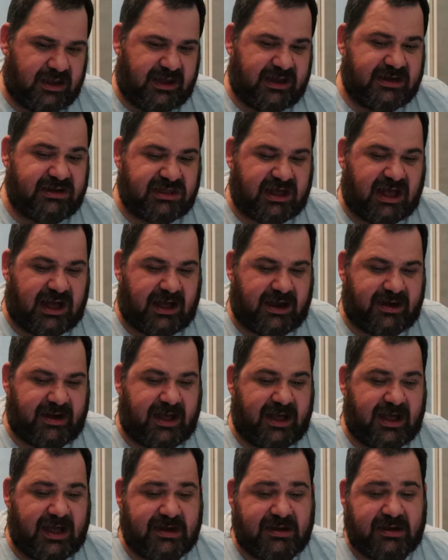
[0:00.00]
it's hard.
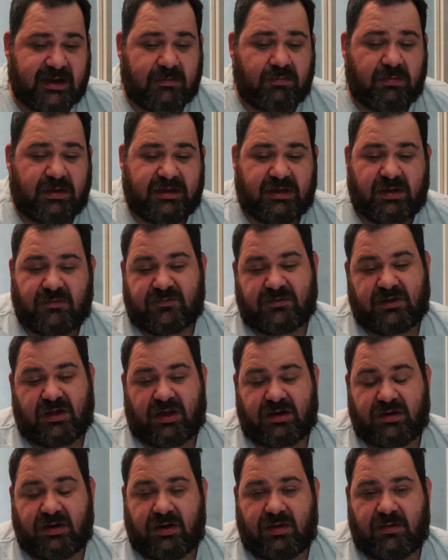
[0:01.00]
And then when you've
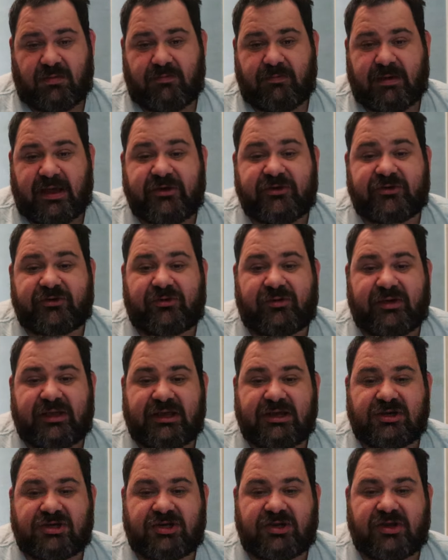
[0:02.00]
got mental
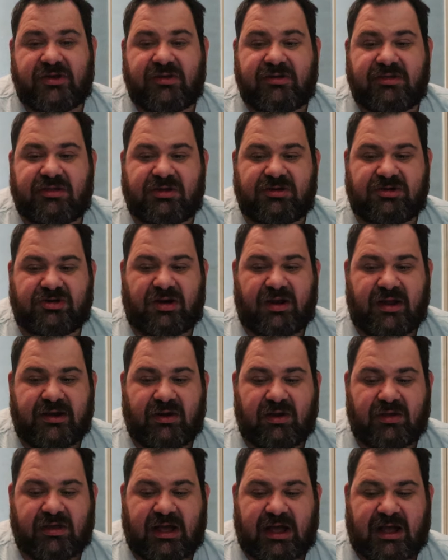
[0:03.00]
issues, try and
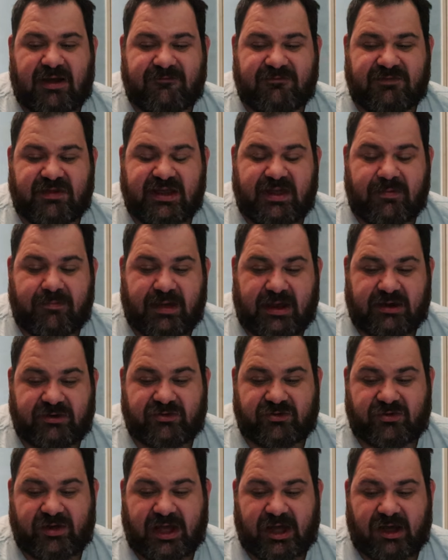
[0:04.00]
look after your
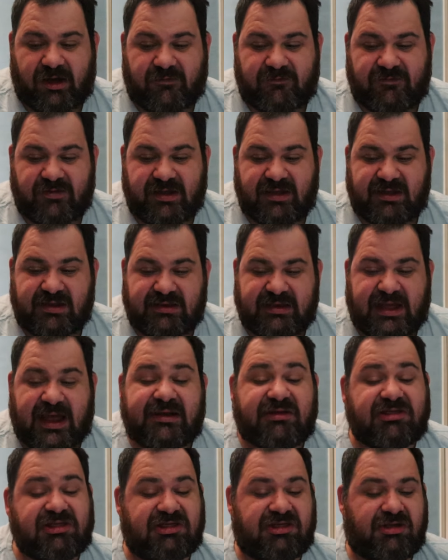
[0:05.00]
mental health,
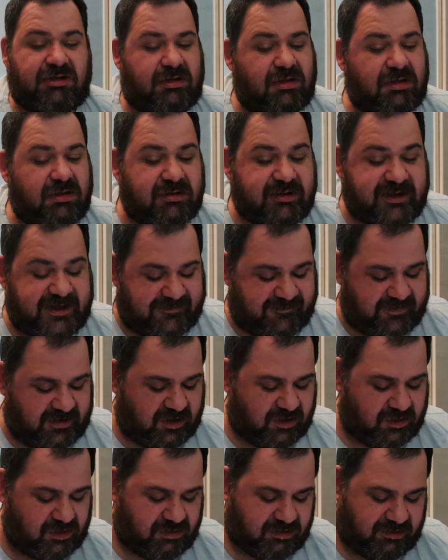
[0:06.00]
that's so
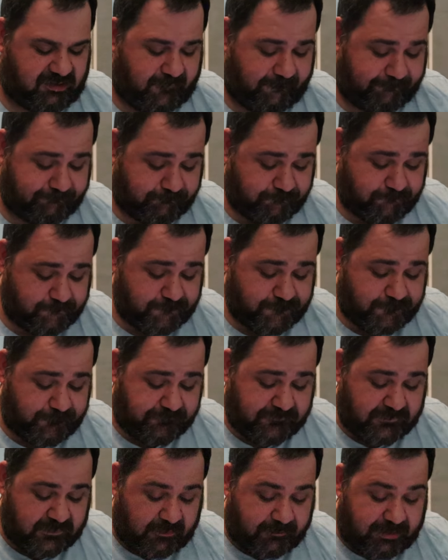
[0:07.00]
difficult.
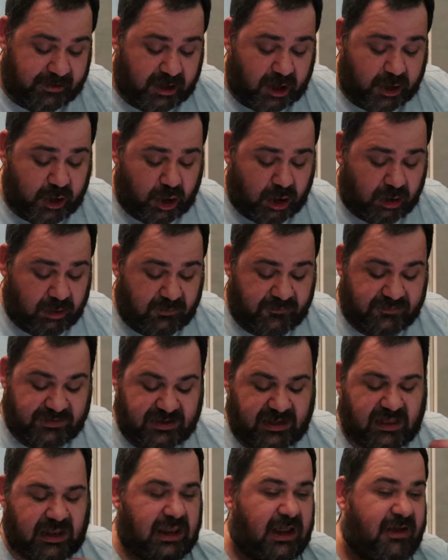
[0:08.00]
But I know
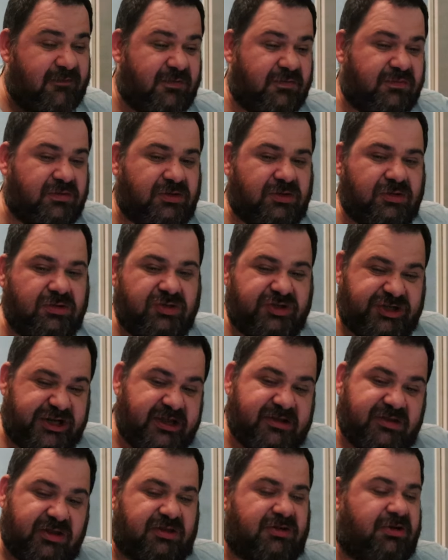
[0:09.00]
the love of
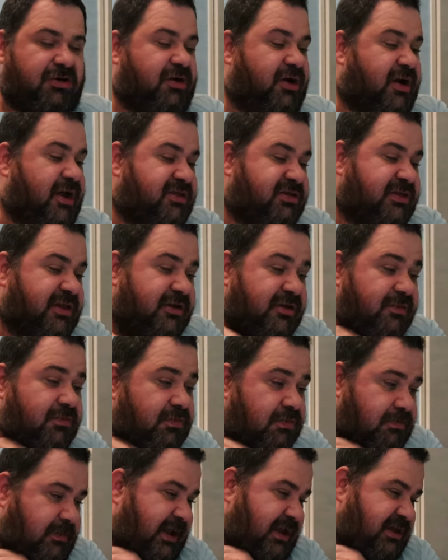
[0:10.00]
Jesus Christ, it
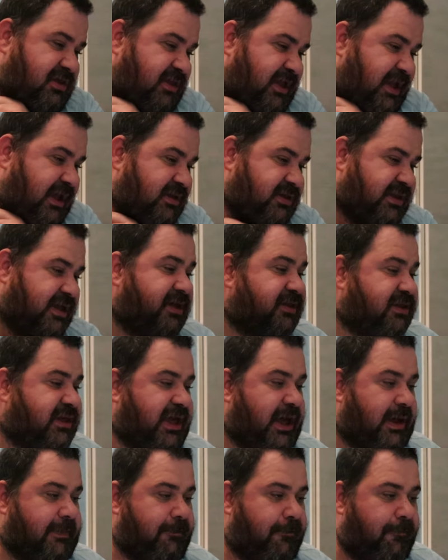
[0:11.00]
makes things
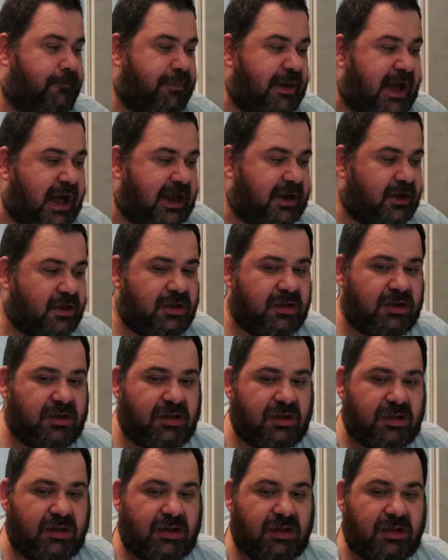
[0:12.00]
easier. But
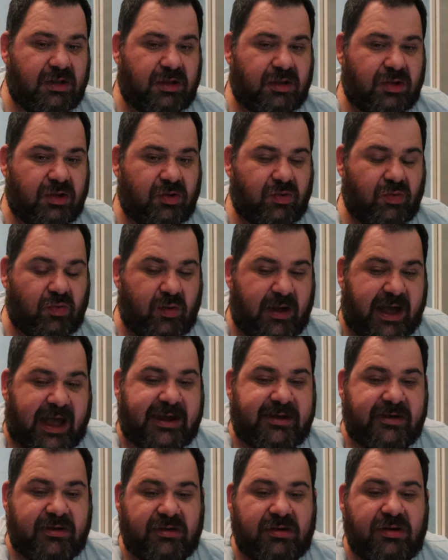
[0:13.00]

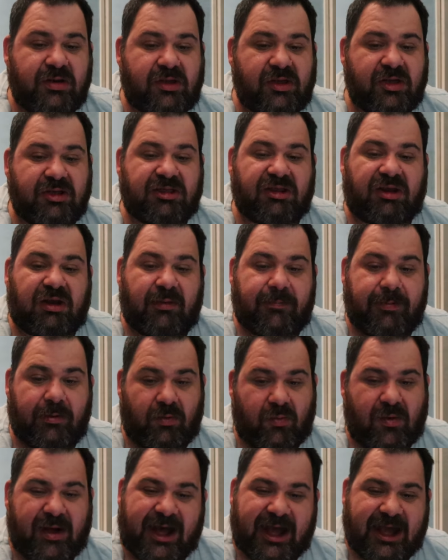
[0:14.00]
when you slip
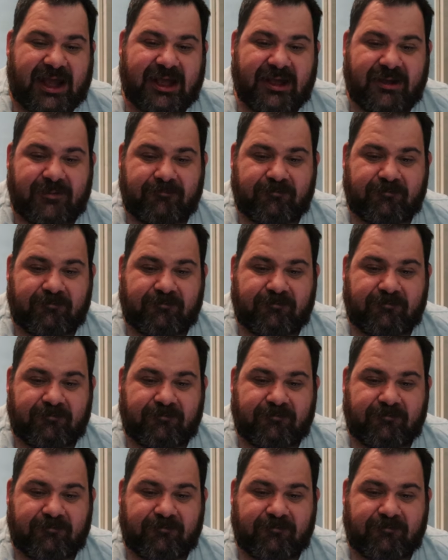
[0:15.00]
away